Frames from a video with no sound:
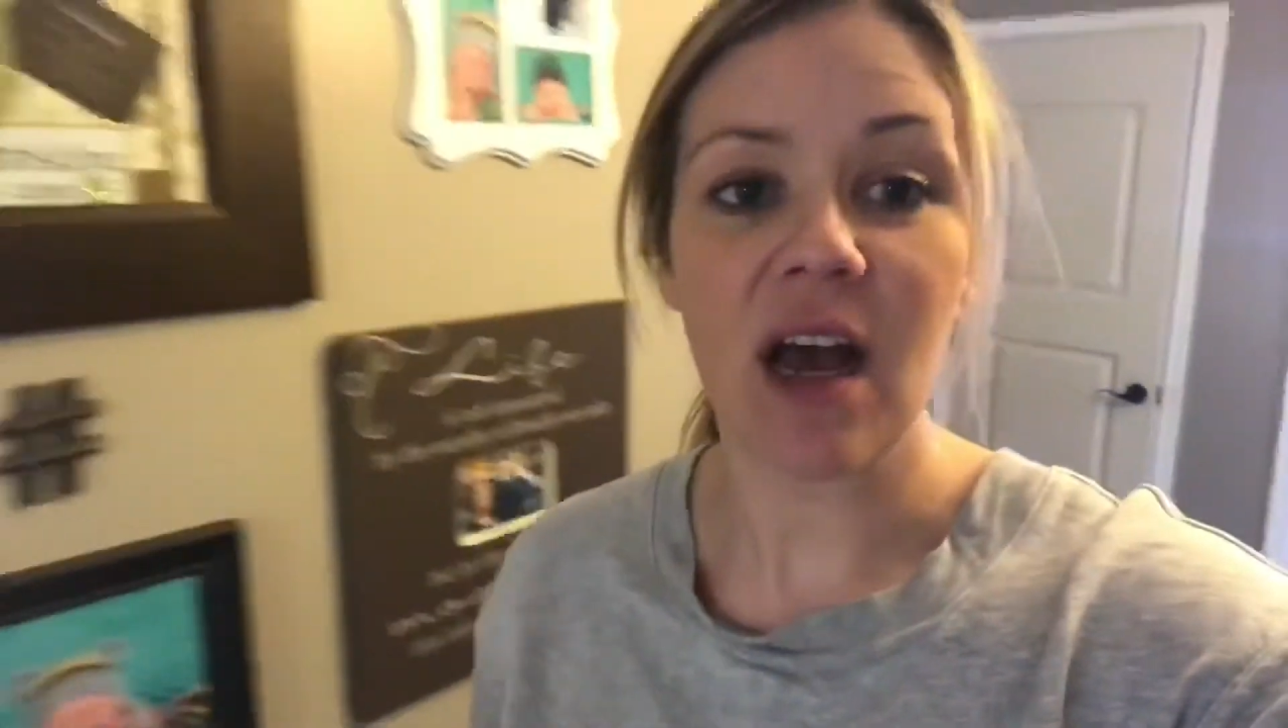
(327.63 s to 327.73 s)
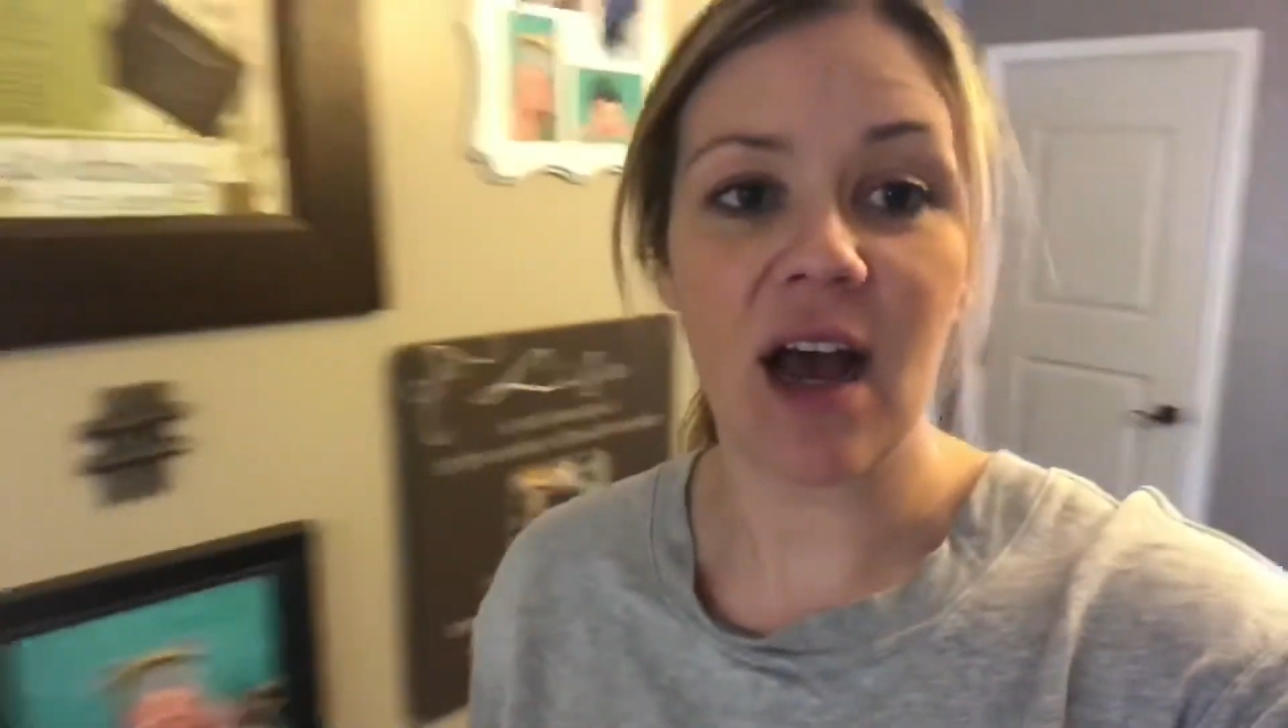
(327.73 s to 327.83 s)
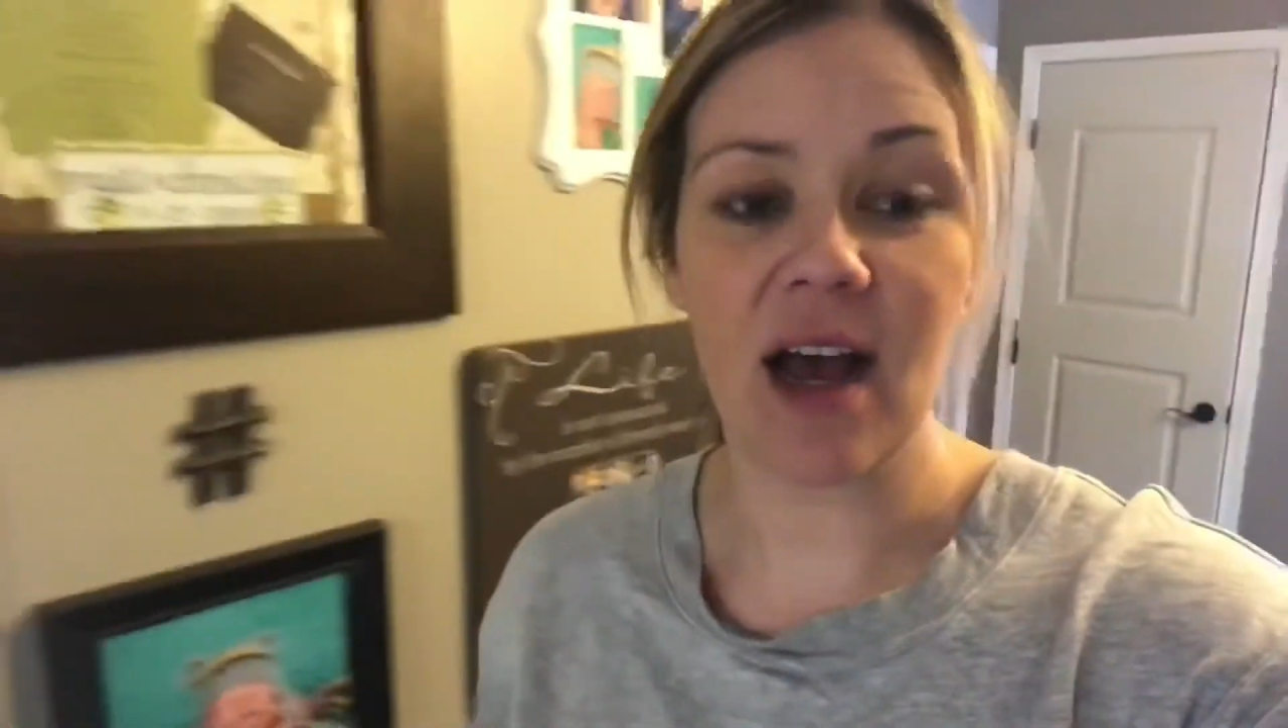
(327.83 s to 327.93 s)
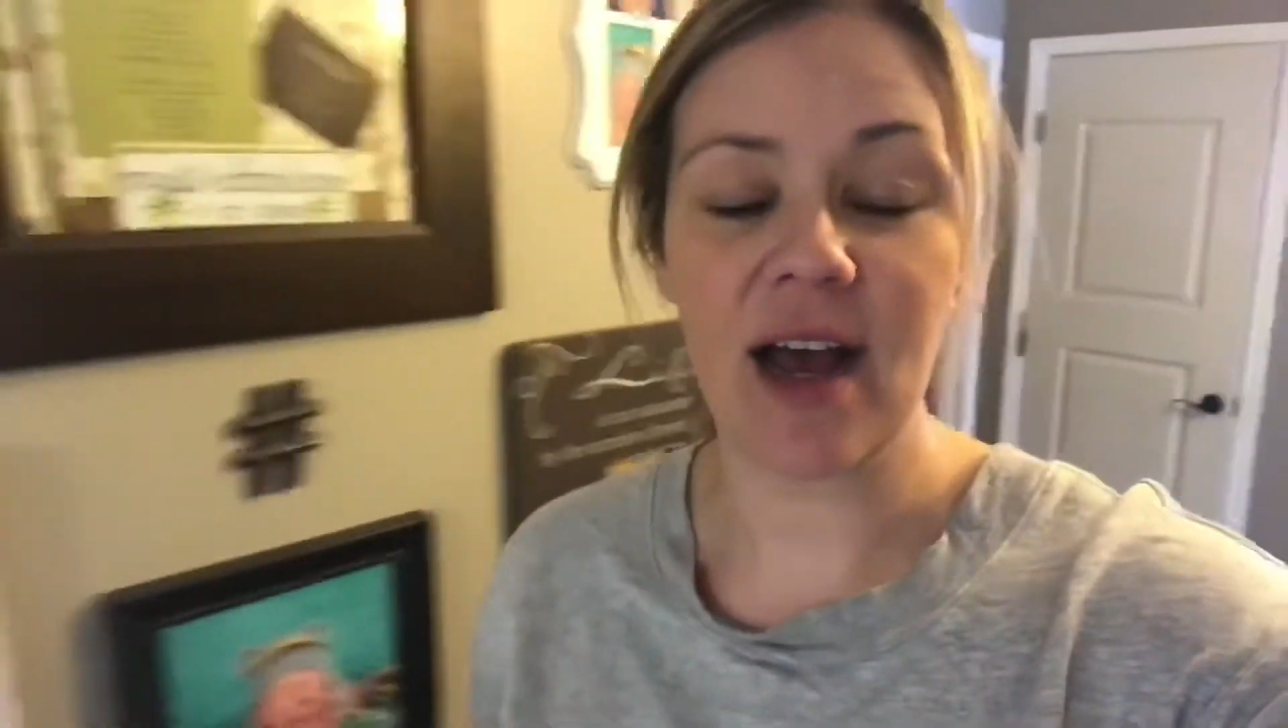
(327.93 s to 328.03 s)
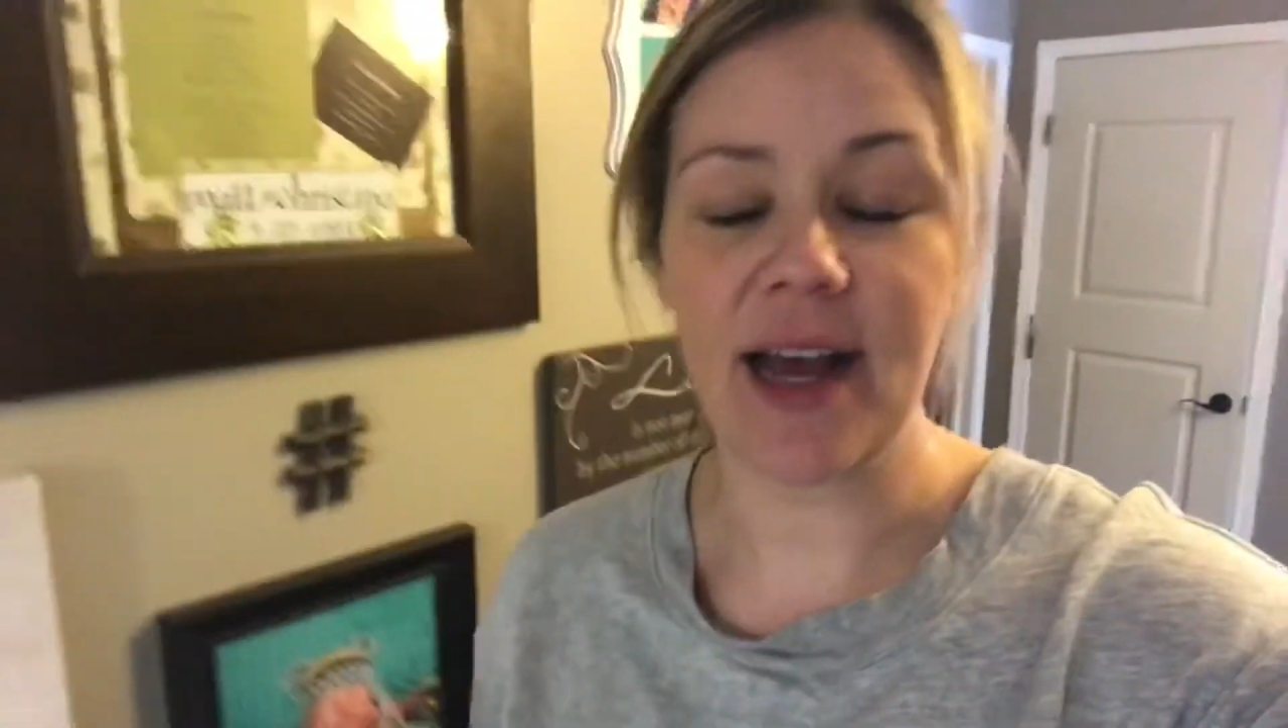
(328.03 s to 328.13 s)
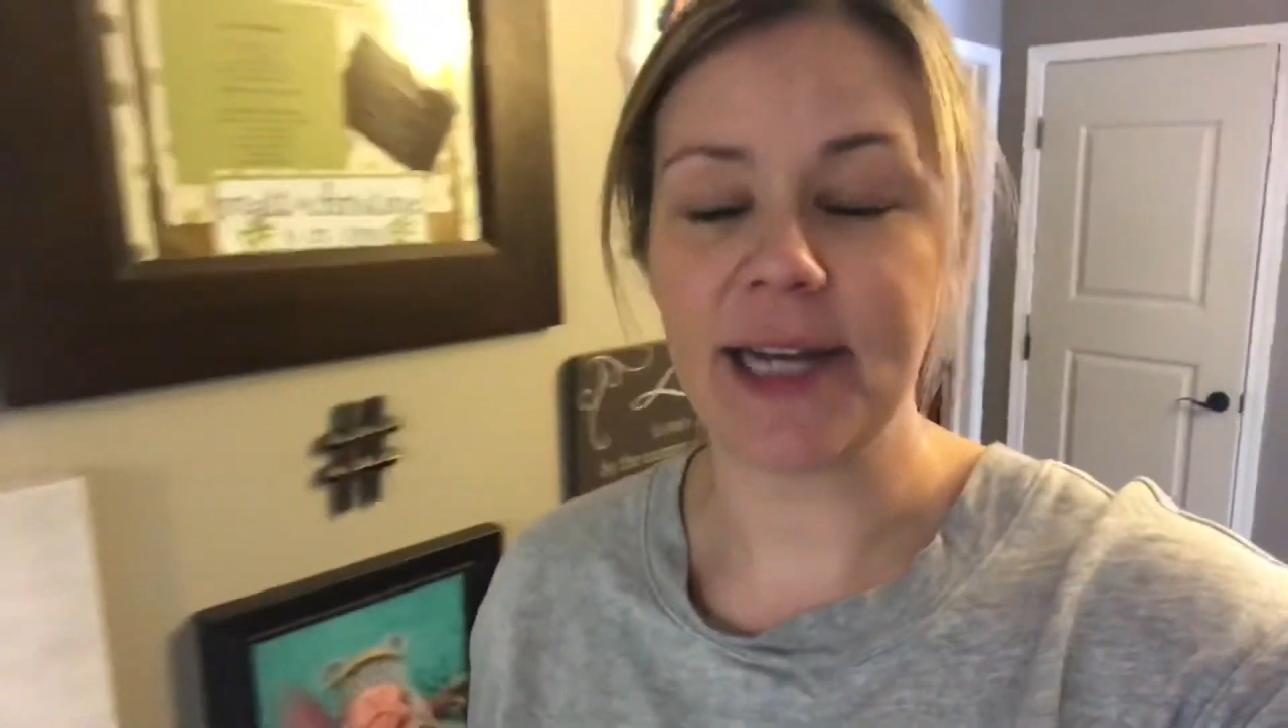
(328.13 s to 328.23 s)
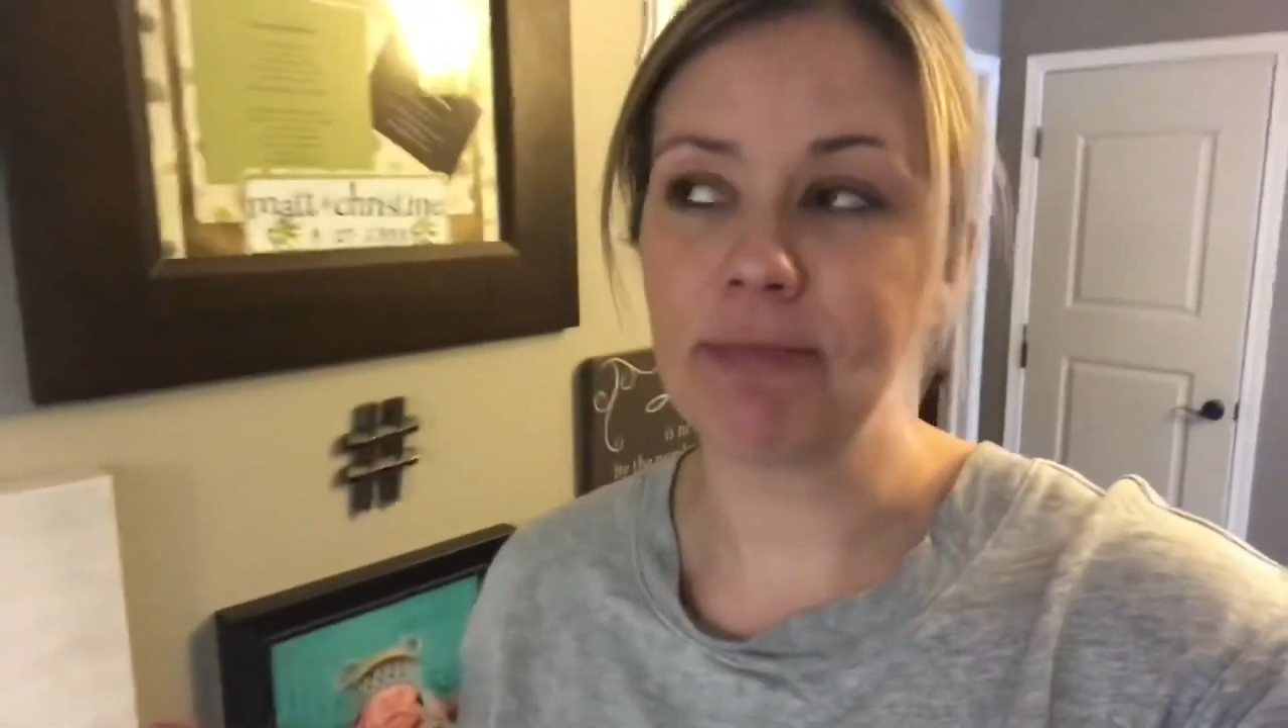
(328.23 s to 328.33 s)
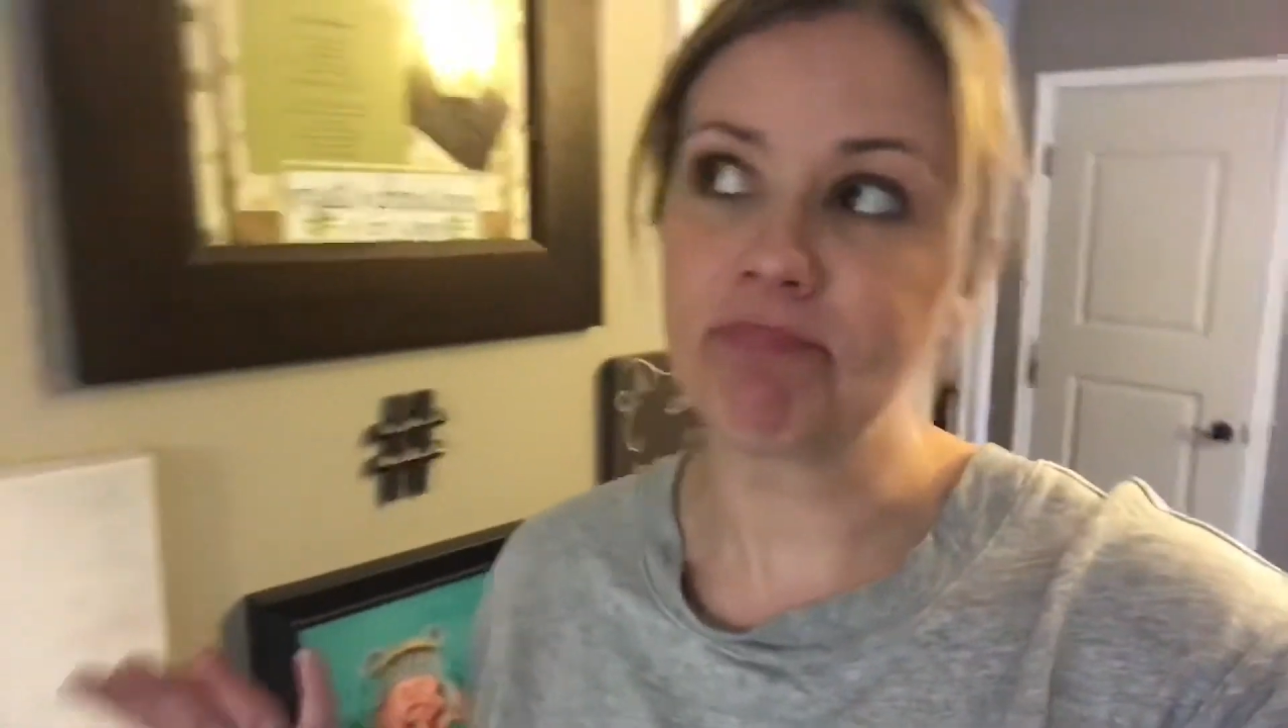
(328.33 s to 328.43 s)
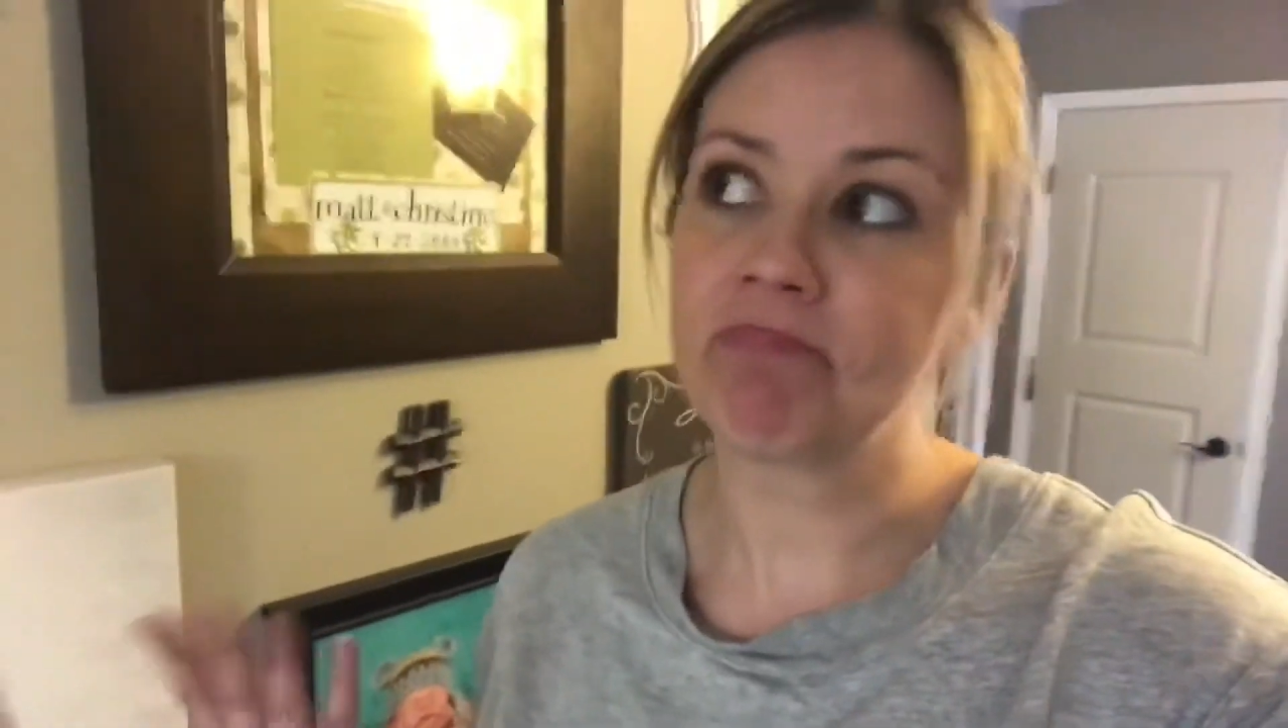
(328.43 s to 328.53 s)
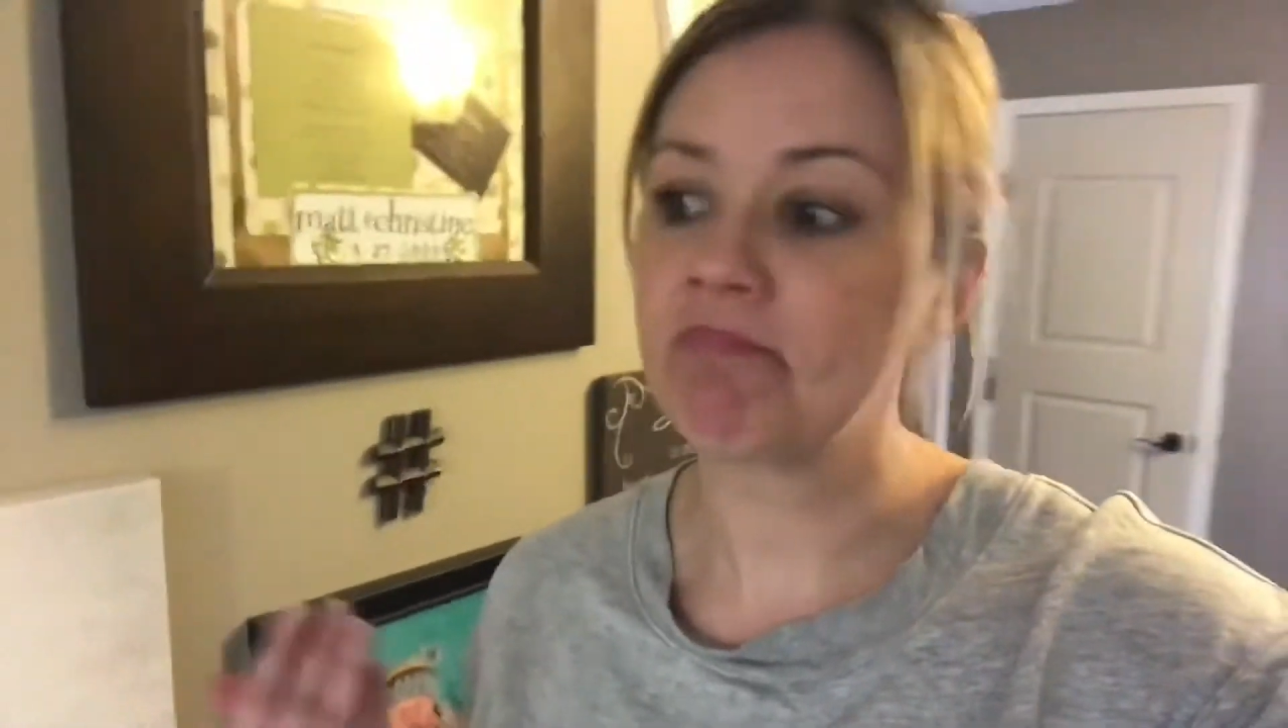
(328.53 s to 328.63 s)

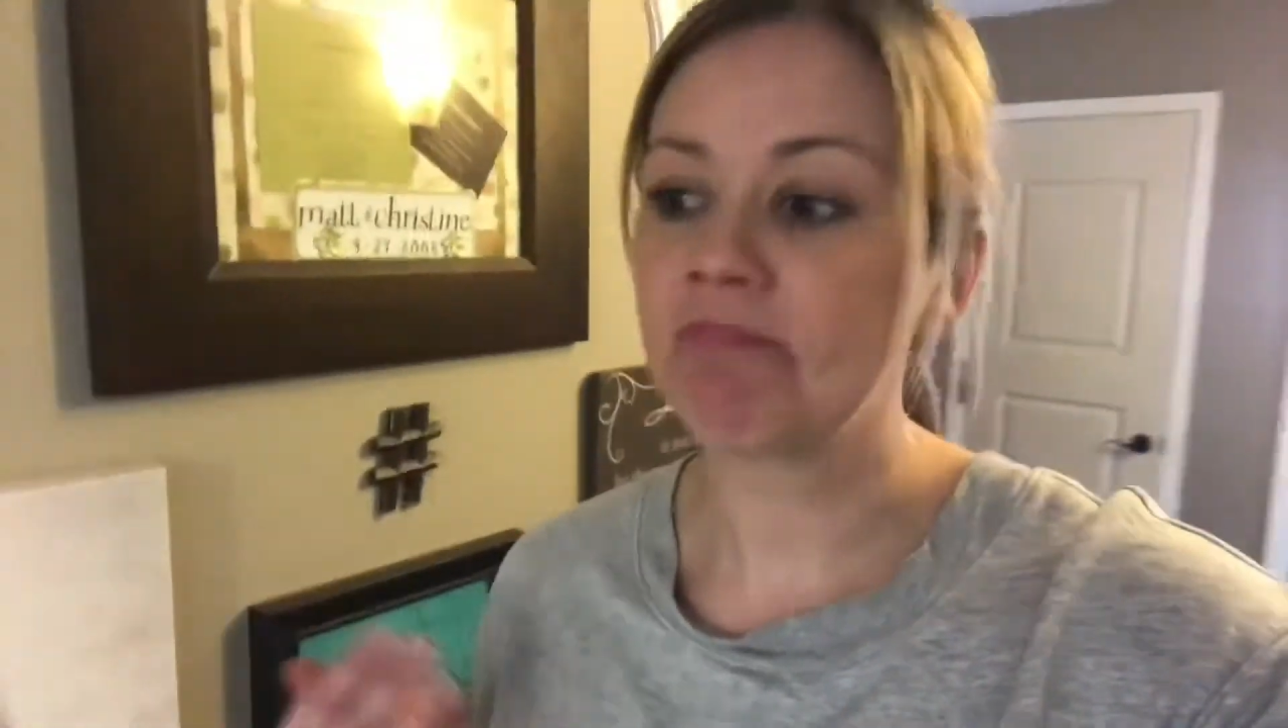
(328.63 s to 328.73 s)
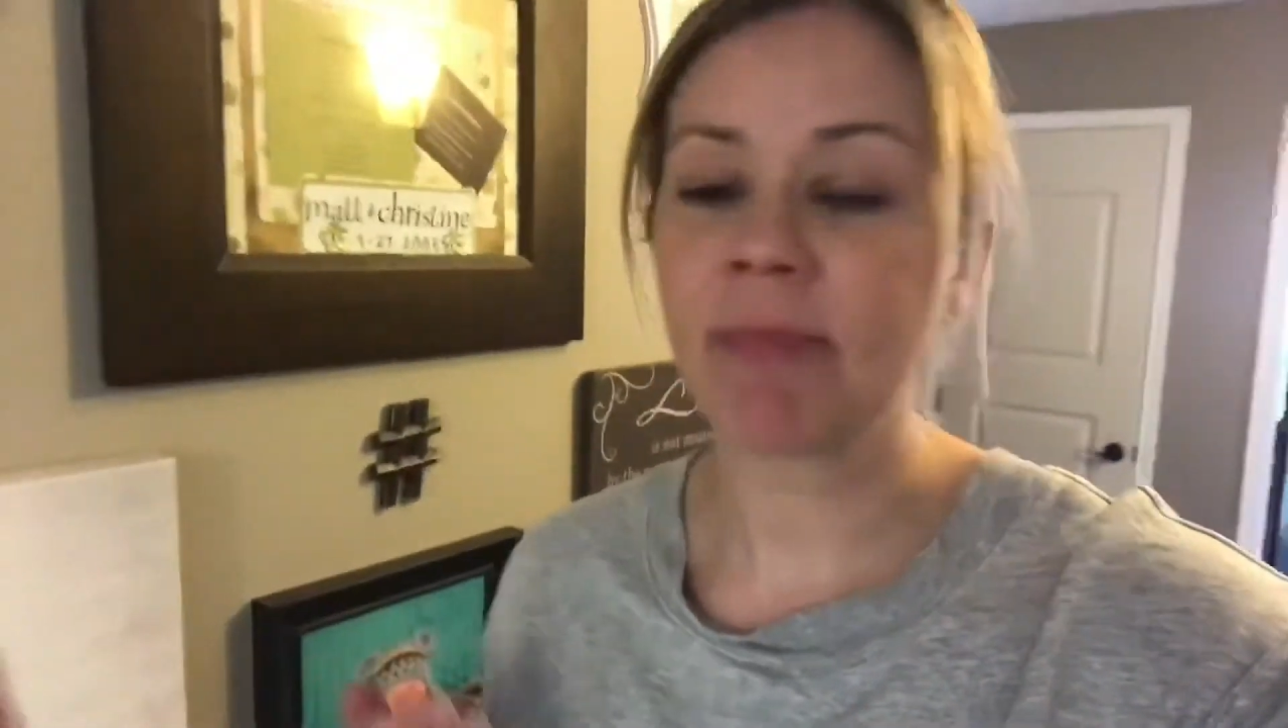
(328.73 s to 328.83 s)
um,